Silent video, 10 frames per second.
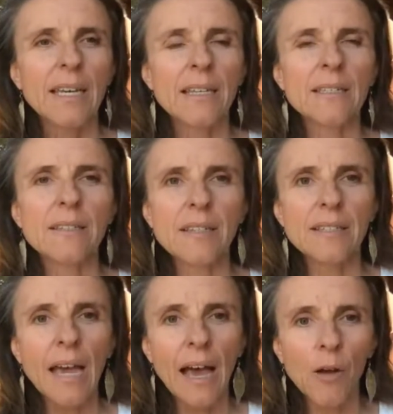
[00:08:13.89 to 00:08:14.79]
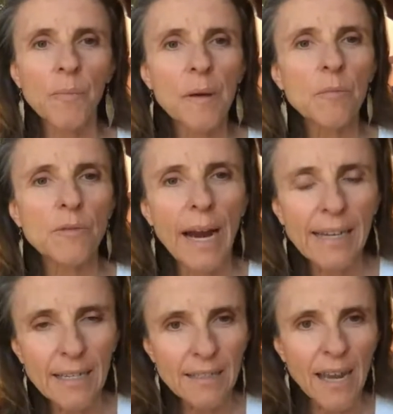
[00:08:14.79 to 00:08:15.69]
is to help them
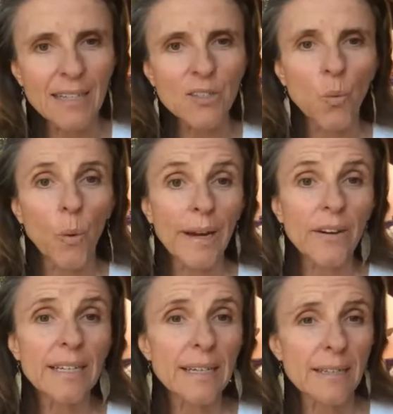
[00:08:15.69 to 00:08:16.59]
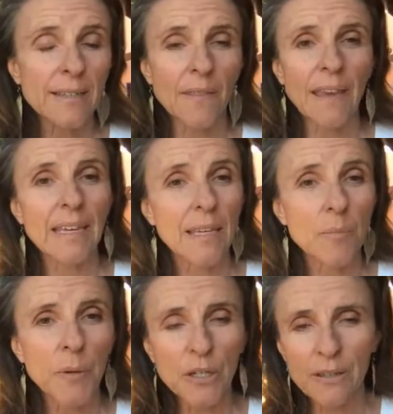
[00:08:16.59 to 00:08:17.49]
recognize where it is that they
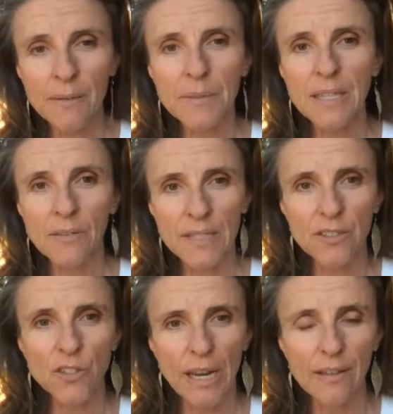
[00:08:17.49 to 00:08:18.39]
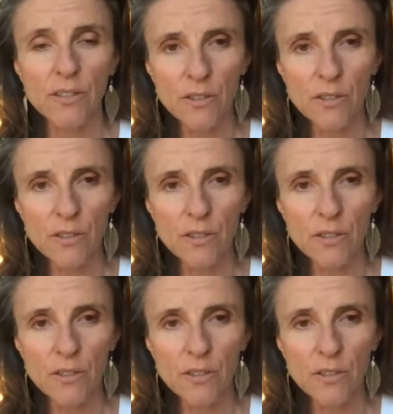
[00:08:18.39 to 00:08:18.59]
keep putting themselves in jail.